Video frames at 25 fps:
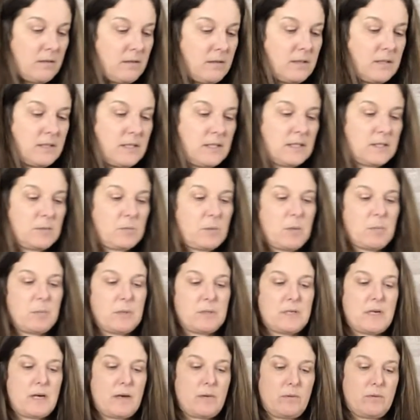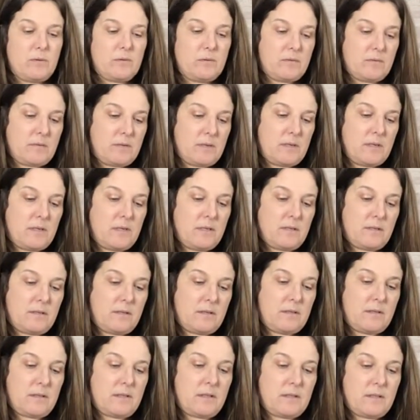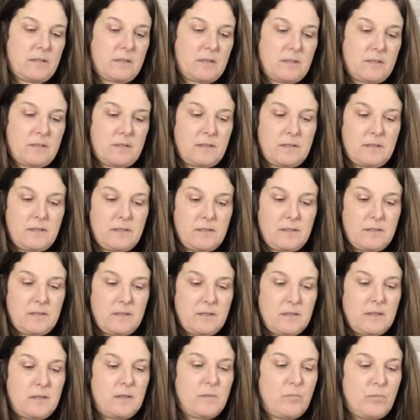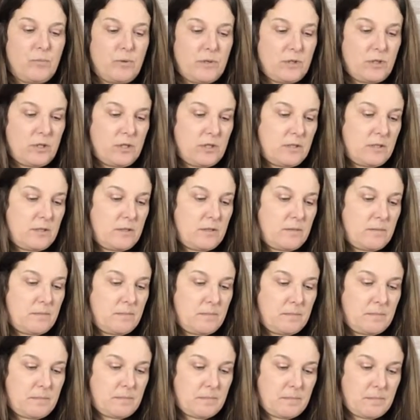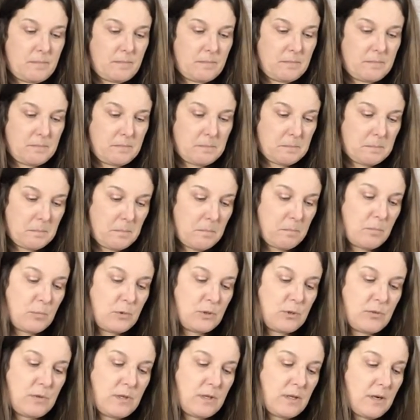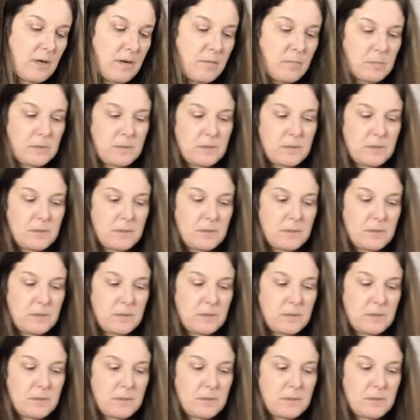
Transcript: six paper towels, right? Six bridges between the cups.